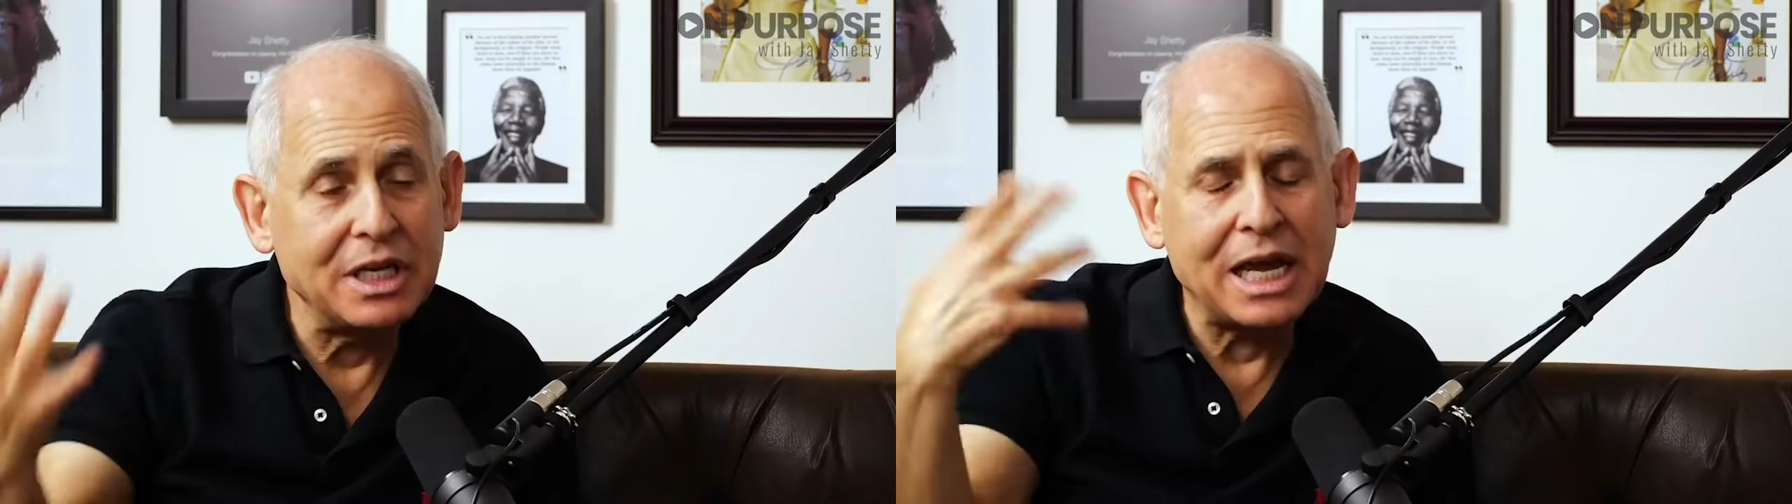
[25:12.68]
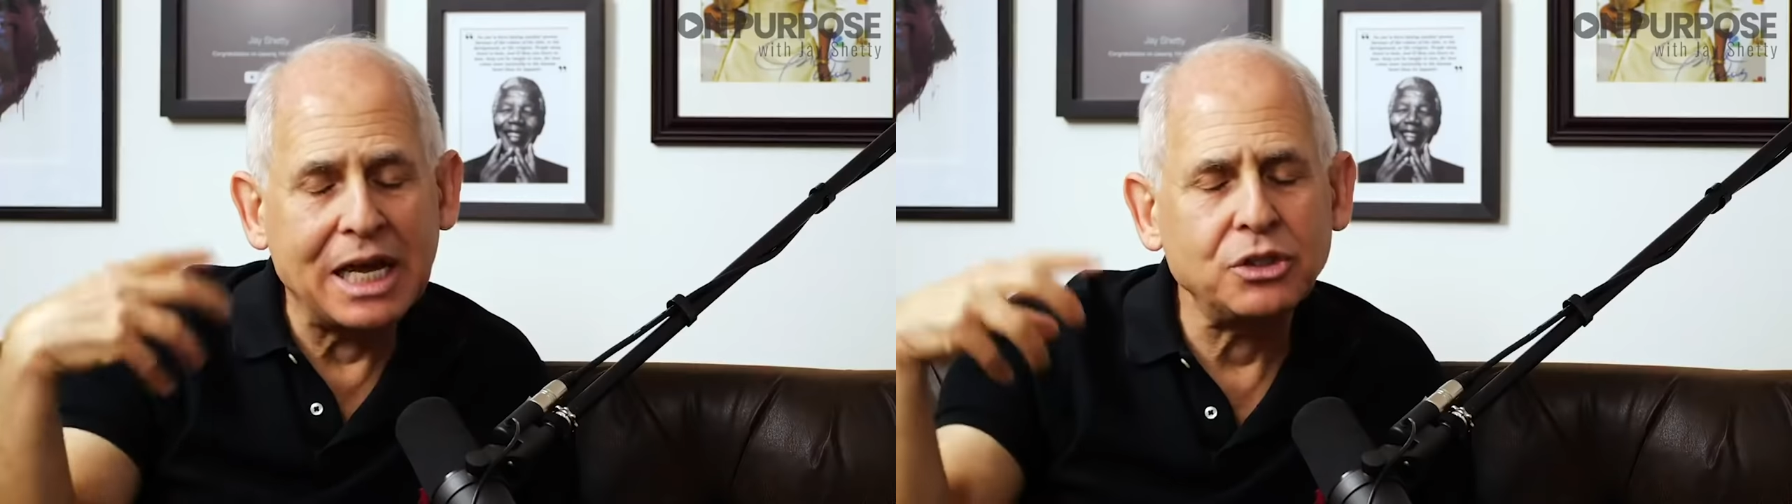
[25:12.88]
the
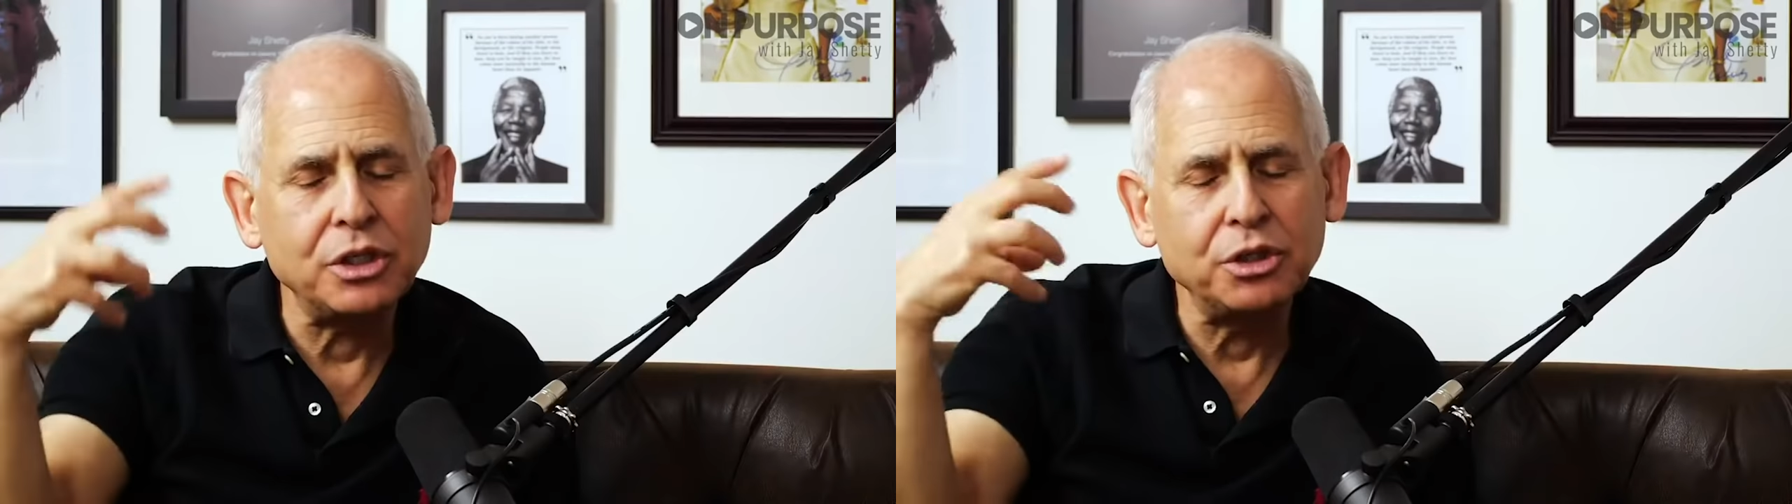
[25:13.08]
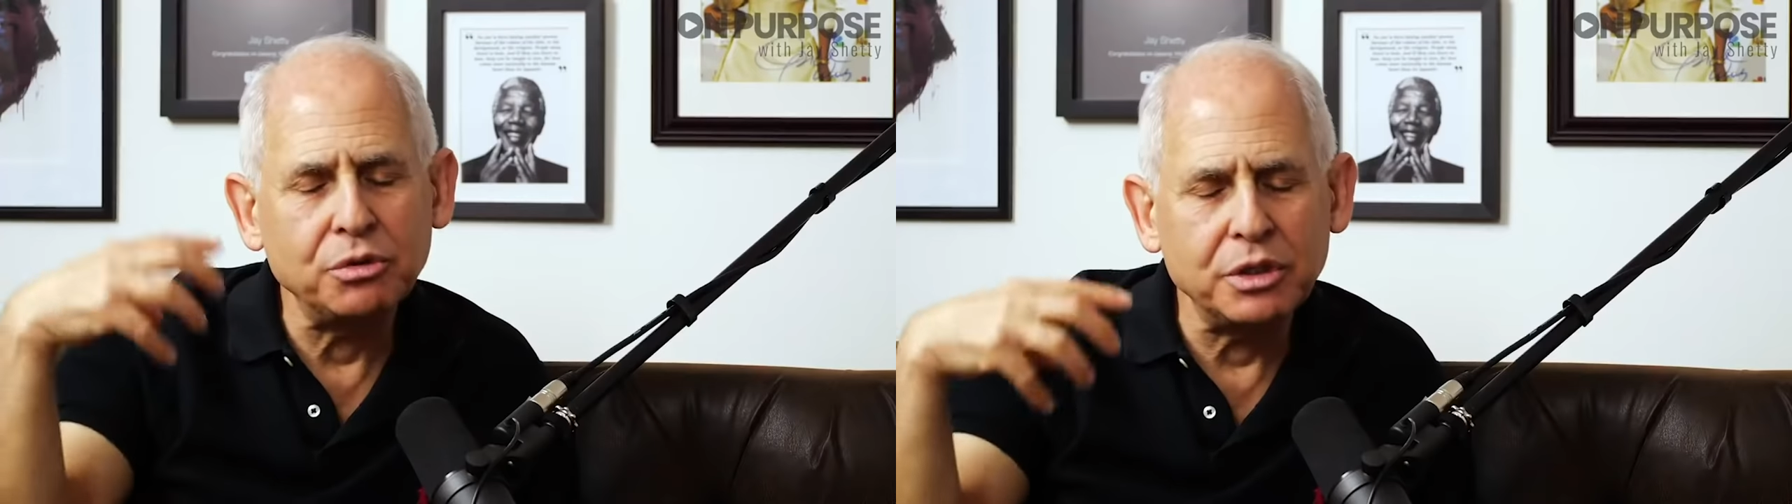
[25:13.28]
day, I
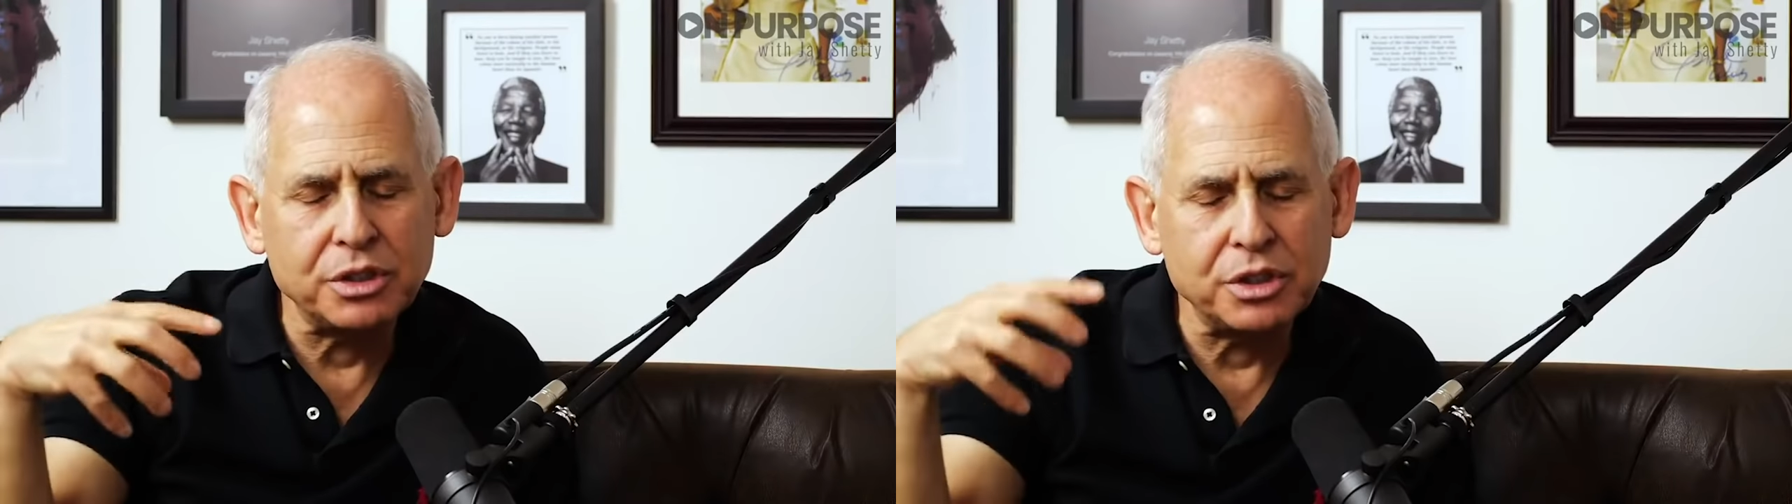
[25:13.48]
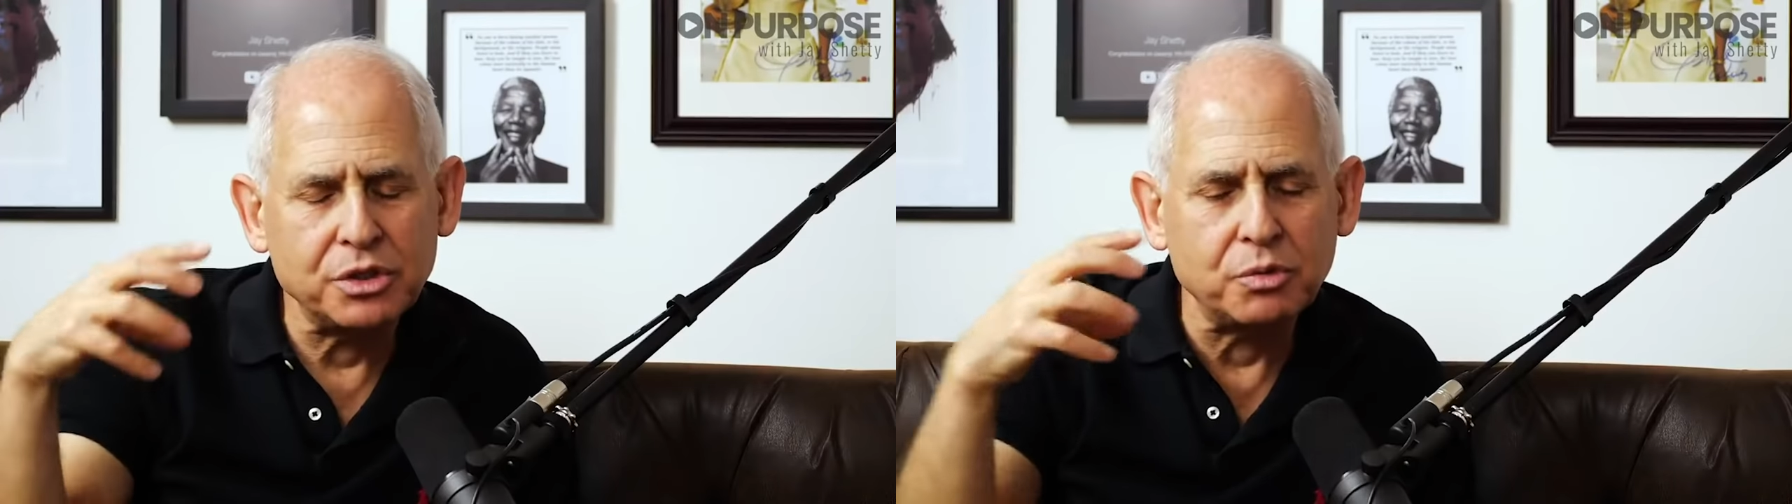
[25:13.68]
actually do
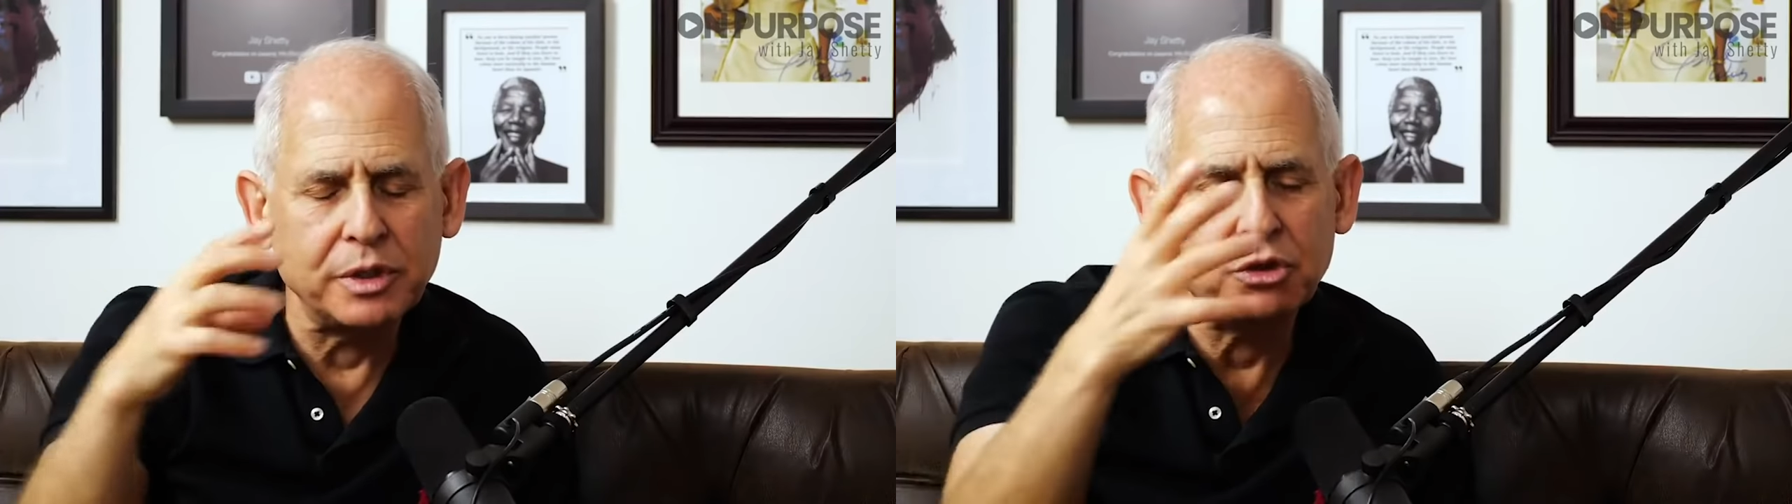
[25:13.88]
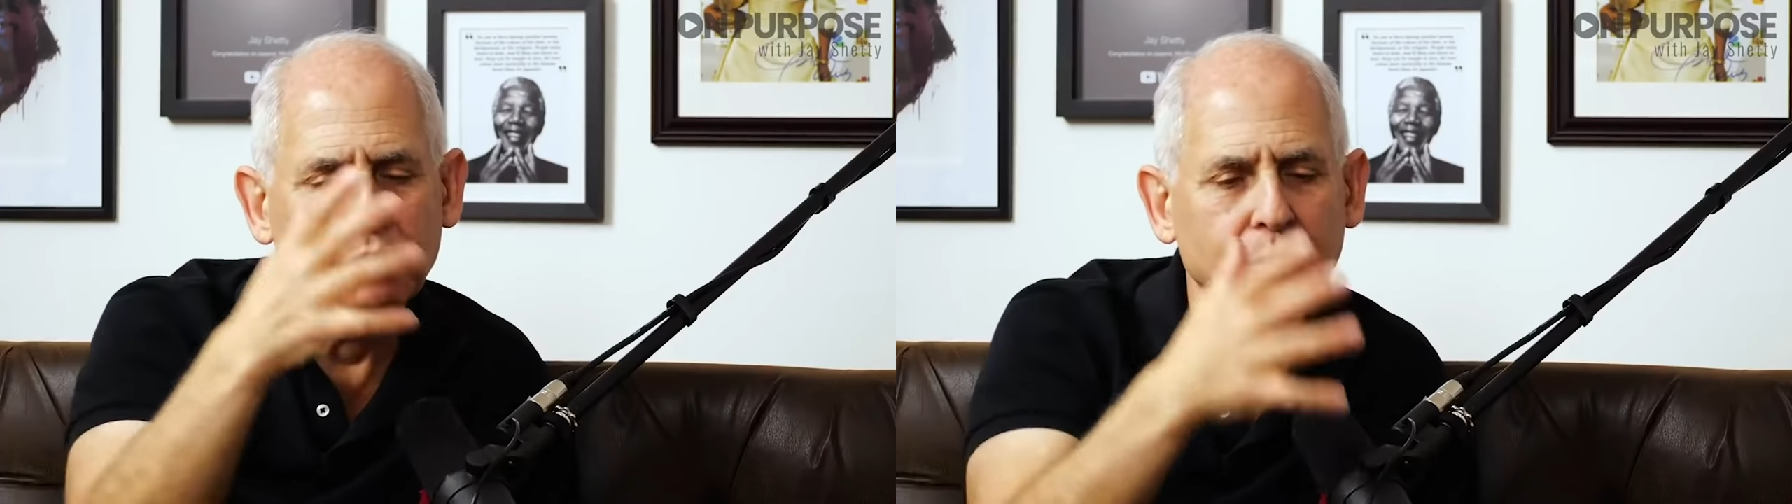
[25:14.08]
this as a
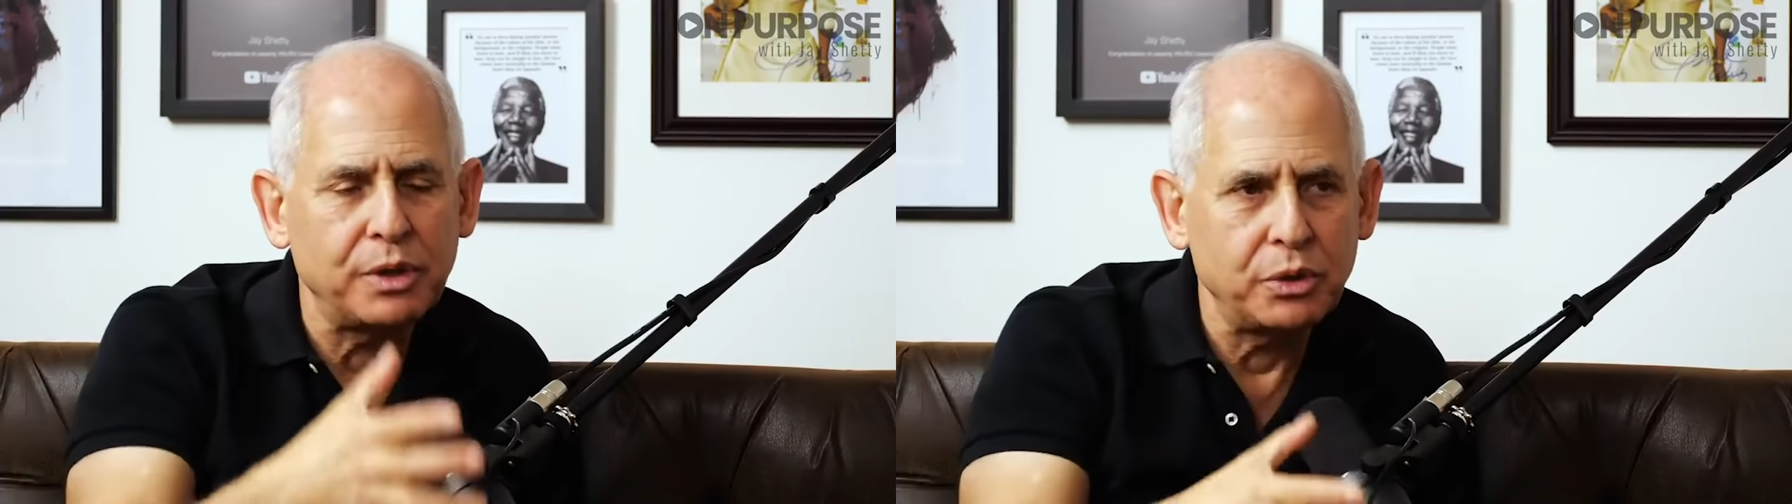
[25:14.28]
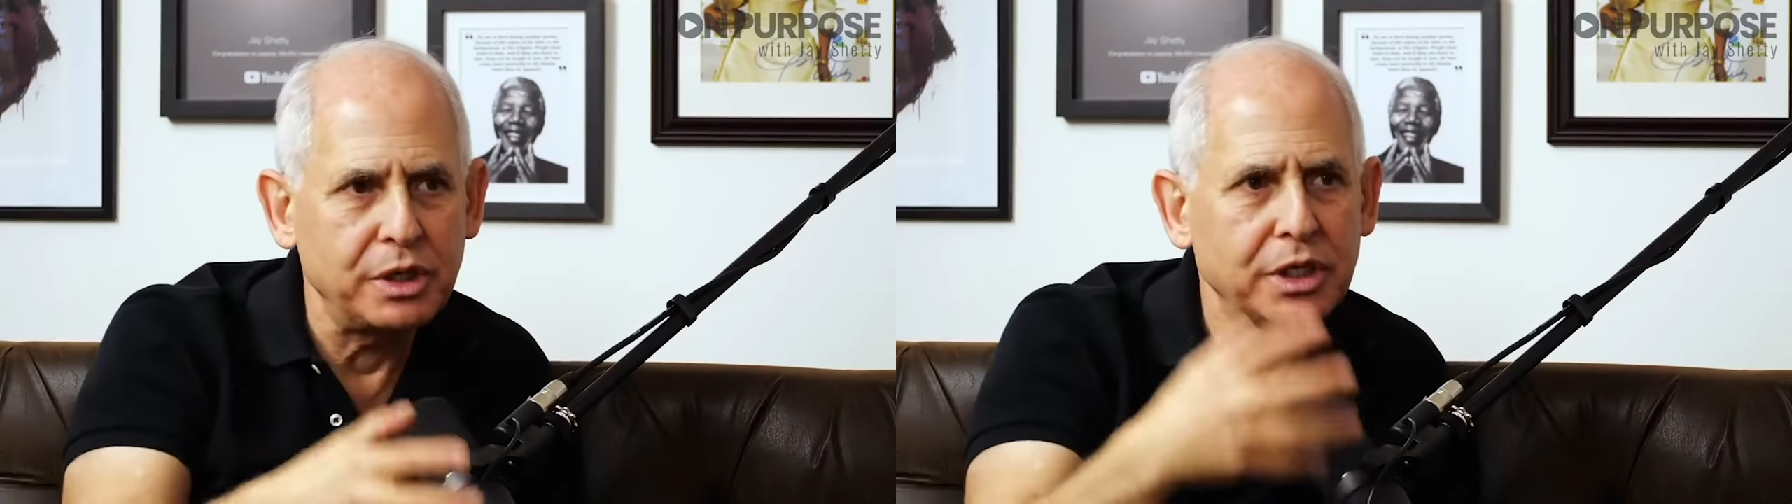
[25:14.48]
ritual
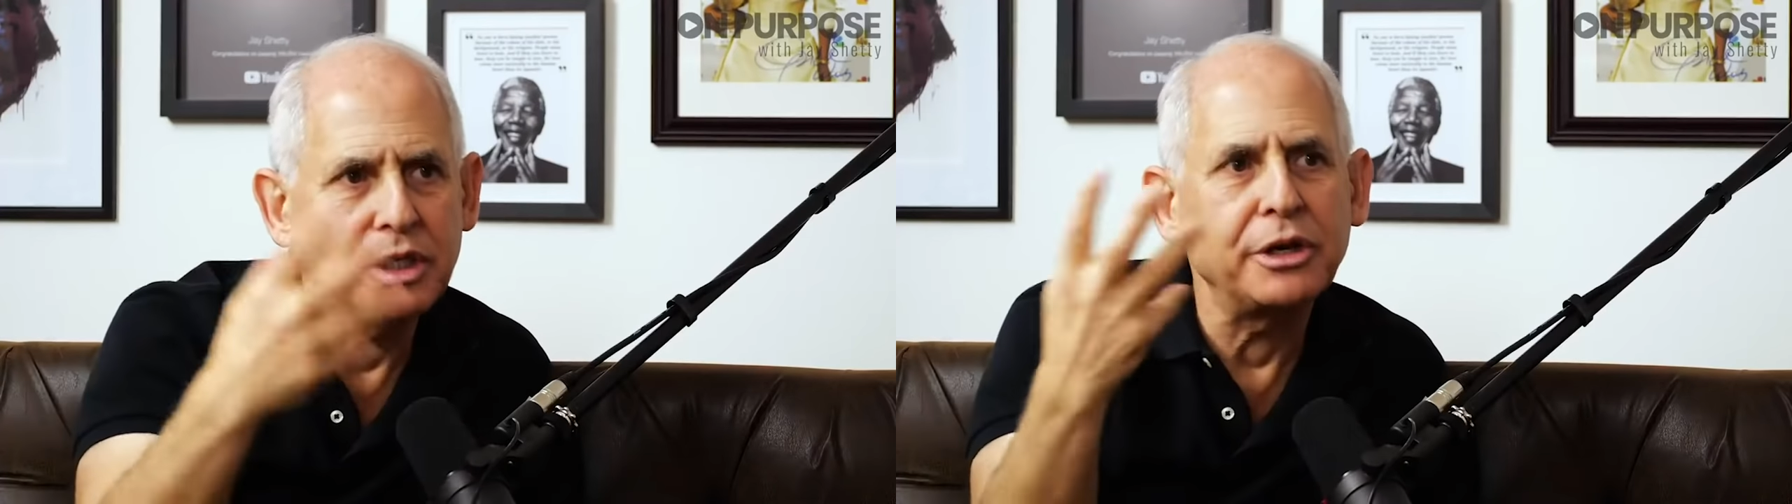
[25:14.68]
both at